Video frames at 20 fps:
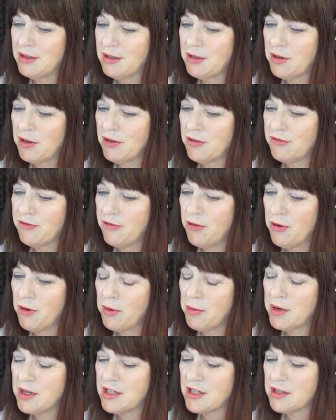look
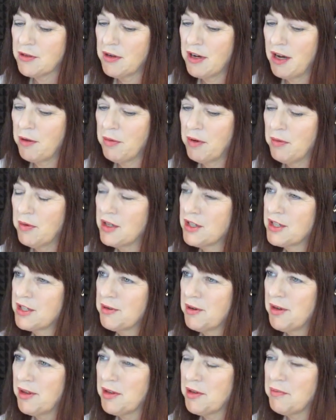forward to it and we wish
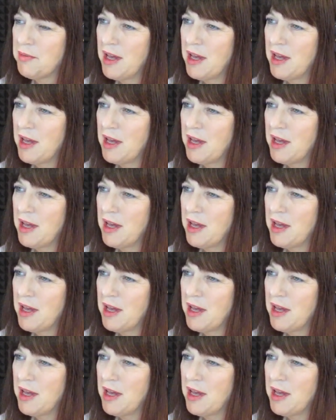you all the